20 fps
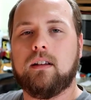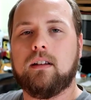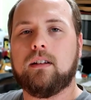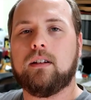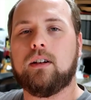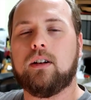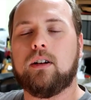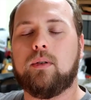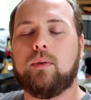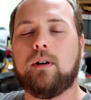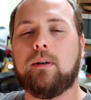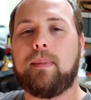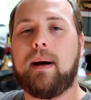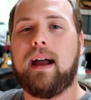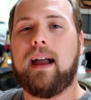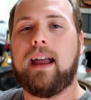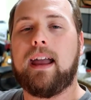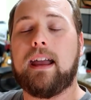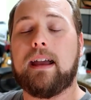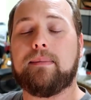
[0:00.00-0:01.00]
Well,
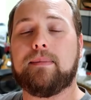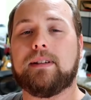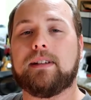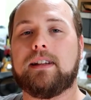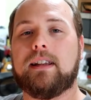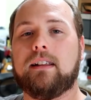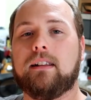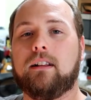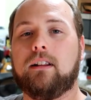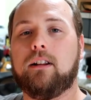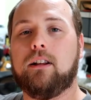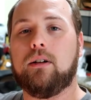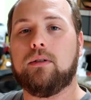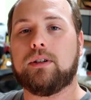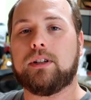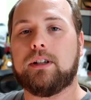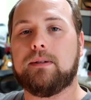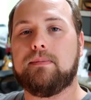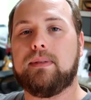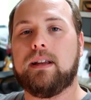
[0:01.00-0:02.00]
my ham is getting
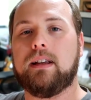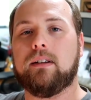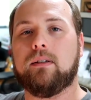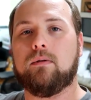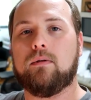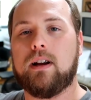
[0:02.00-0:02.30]
close to being